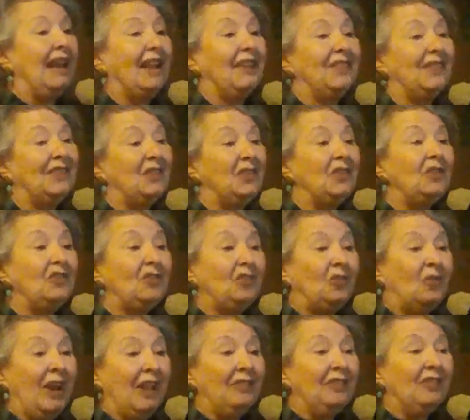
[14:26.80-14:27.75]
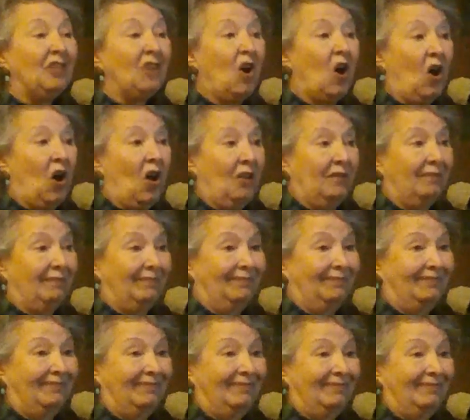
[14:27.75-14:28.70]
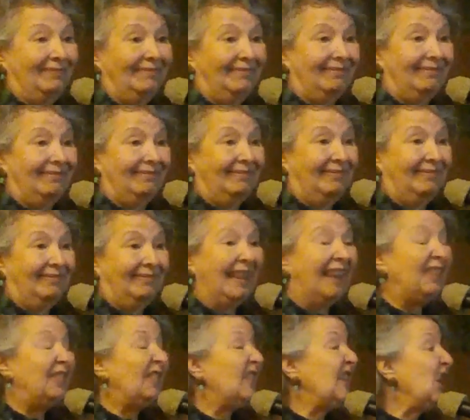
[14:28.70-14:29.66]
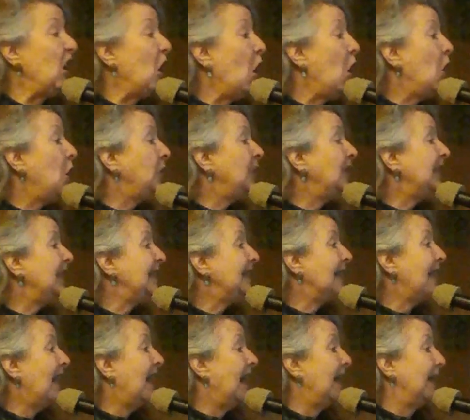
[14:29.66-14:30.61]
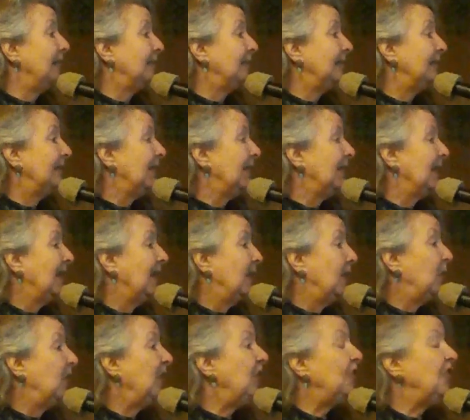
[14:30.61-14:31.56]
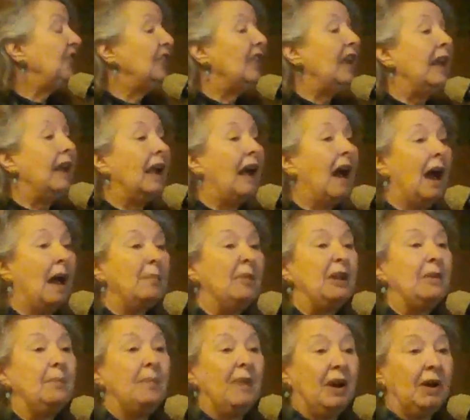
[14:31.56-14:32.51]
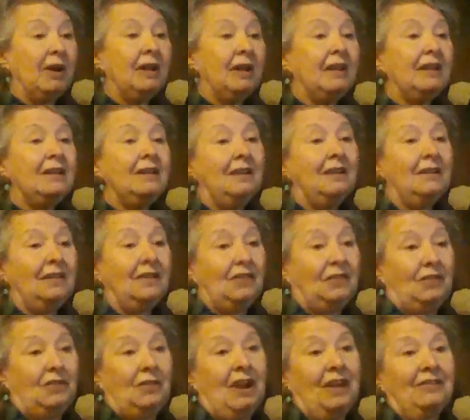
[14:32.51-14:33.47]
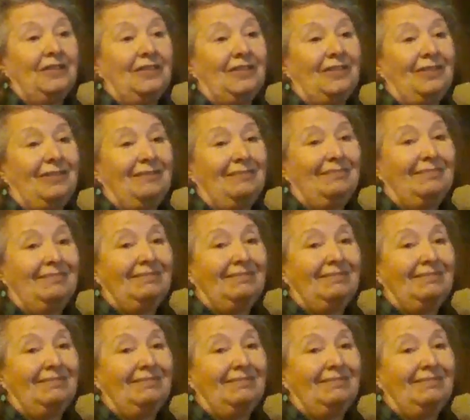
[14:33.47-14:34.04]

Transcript: as a distress call. That's the only time when you're saying, I'm an American in distress.